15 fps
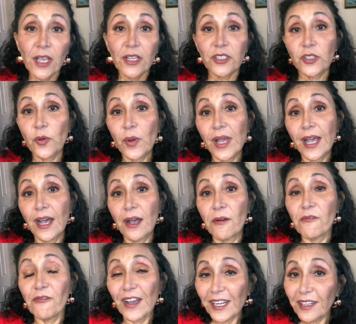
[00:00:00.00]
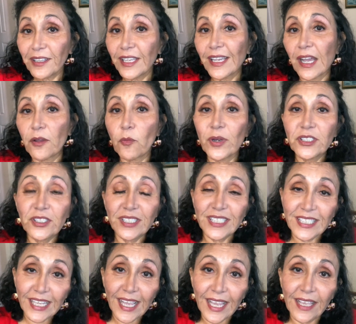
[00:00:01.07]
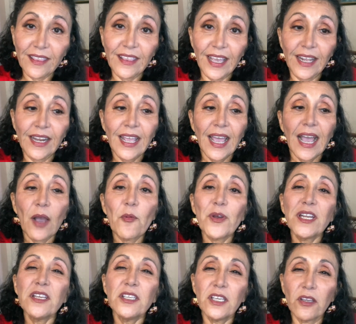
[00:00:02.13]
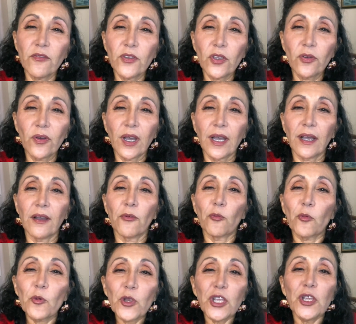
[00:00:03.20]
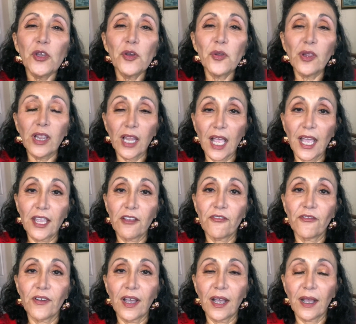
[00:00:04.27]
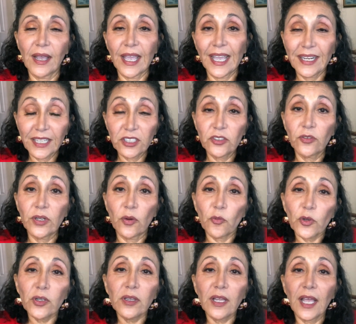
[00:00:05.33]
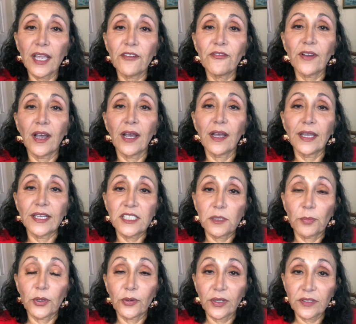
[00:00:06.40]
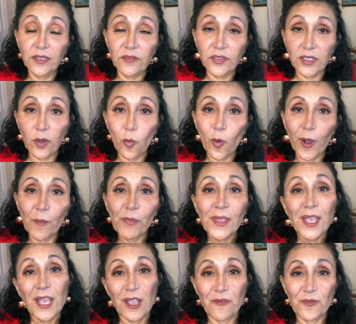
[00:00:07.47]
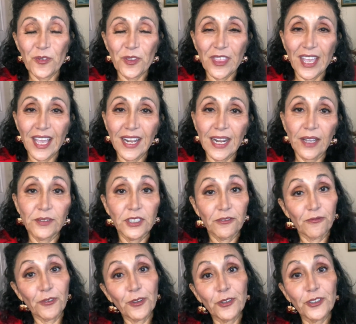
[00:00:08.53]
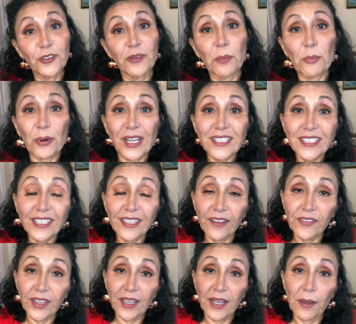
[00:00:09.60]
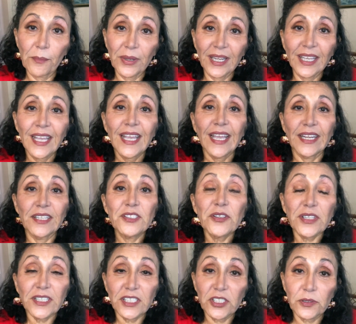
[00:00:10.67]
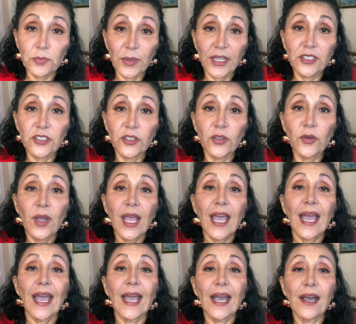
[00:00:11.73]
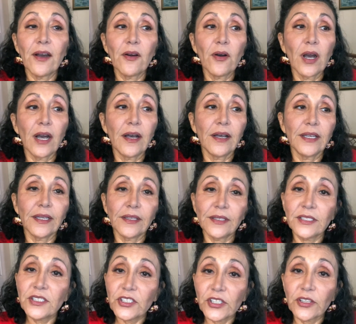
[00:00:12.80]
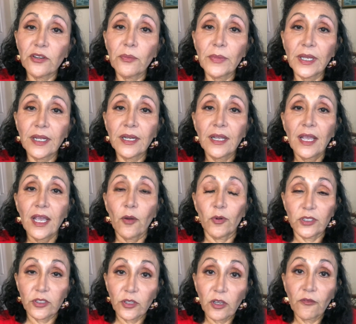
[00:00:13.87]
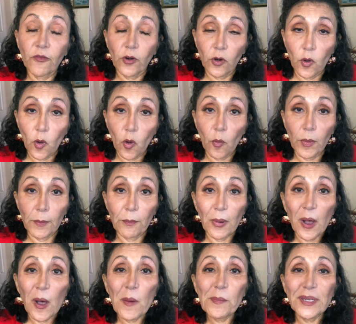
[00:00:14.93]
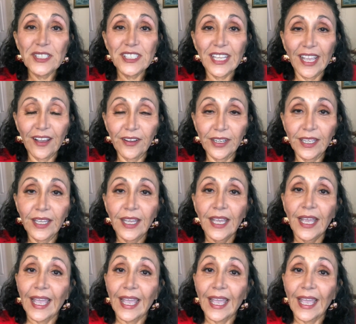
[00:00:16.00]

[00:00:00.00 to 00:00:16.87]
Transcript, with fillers: So finally, I want to say that I want to give you a real life anecdote, a real life experience of someone, and for that I defer to the president of the company, and he's going to explain to you how this gentleman was looking for a home in Palm Beach County.